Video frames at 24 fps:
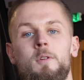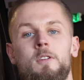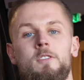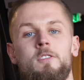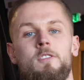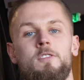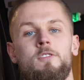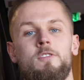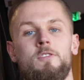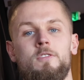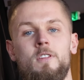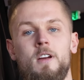
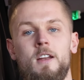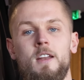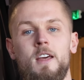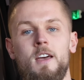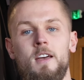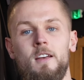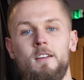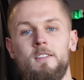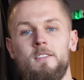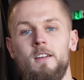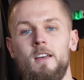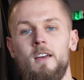which is Shred
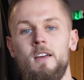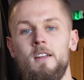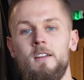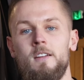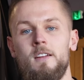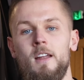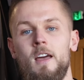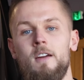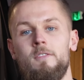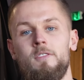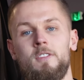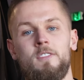X,
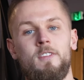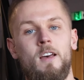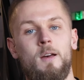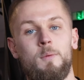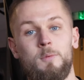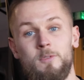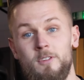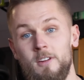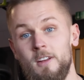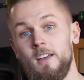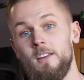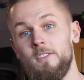and every
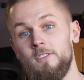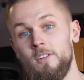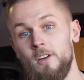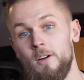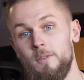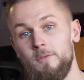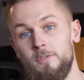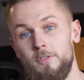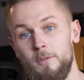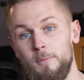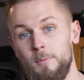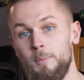time she gets
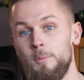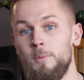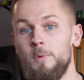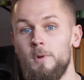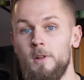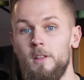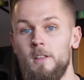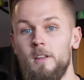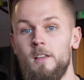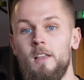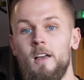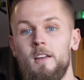home from
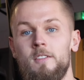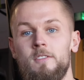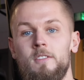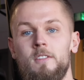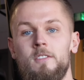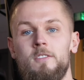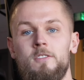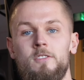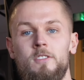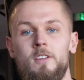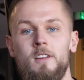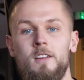one of the
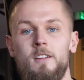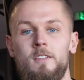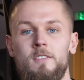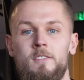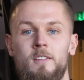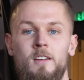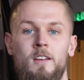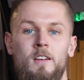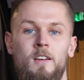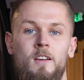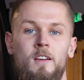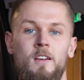classes, she is